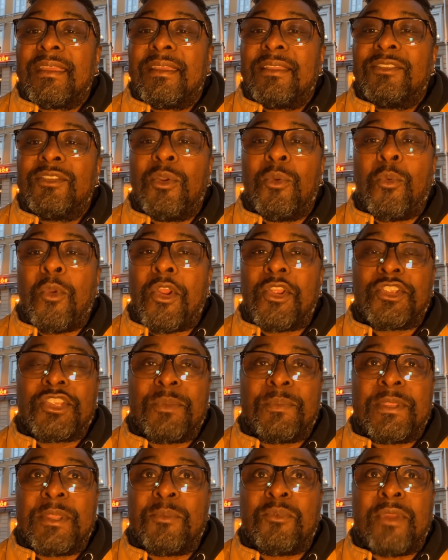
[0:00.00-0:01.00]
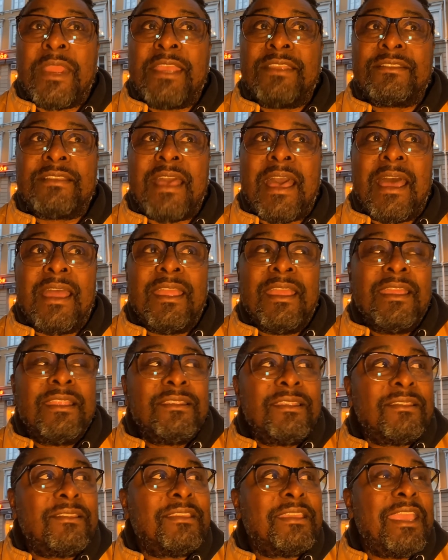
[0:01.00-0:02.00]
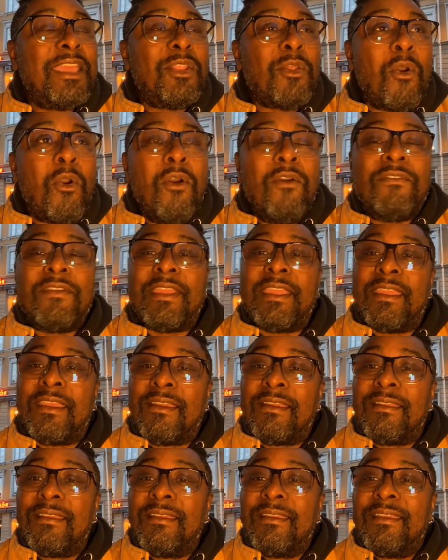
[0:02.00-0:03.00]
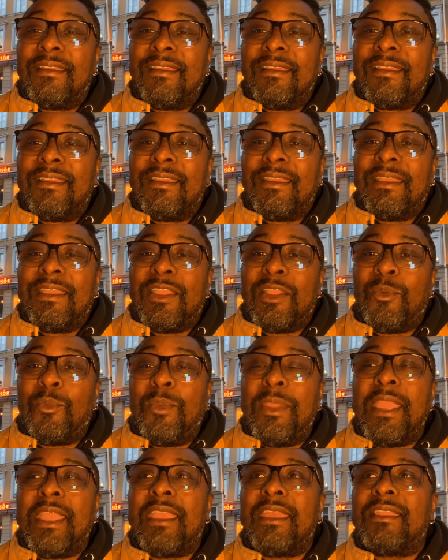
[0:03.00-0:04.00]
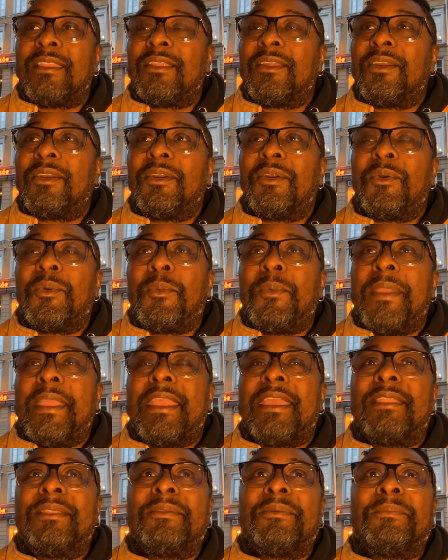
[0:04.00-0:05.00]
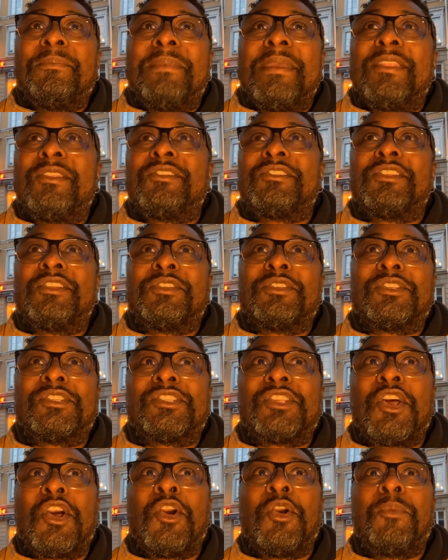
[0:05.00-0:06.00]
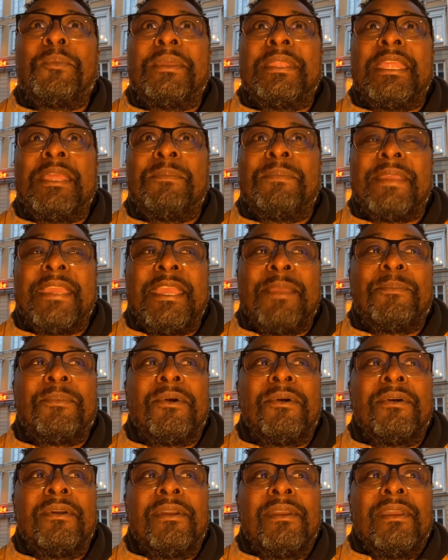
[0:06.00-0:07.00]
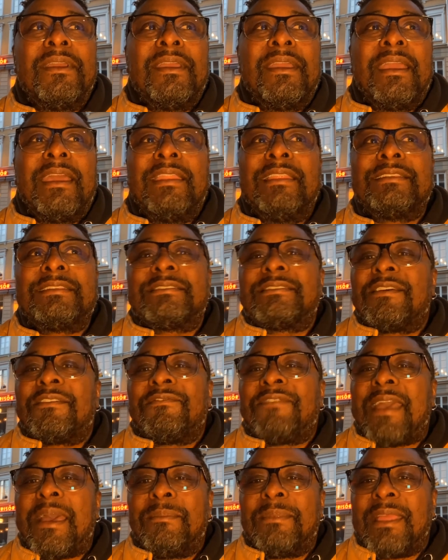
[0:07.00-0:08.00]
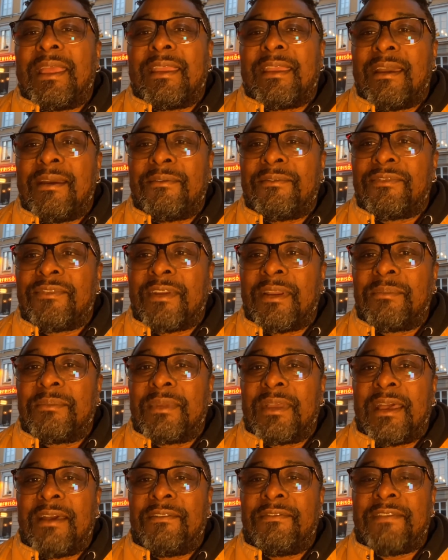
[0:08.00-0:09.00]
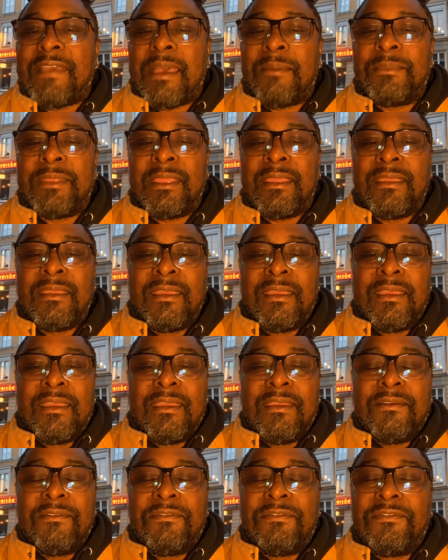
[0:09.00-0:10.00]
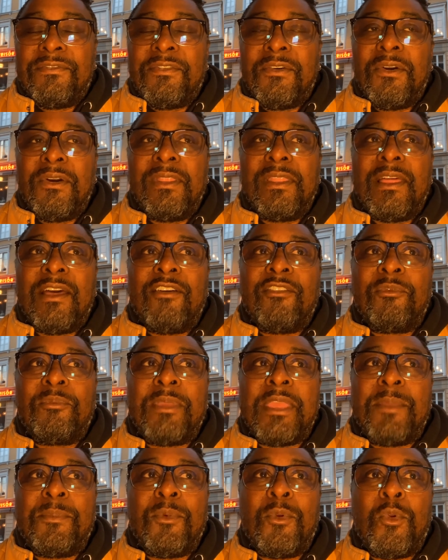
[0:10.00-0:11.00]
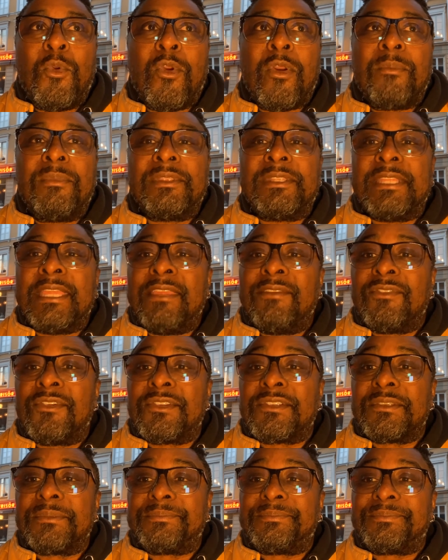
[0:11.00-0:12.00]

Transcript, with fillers: to worship and to praise God. Just get over here. We could we could minister to so many people. And this is the family I come from, a family full of people who are believers,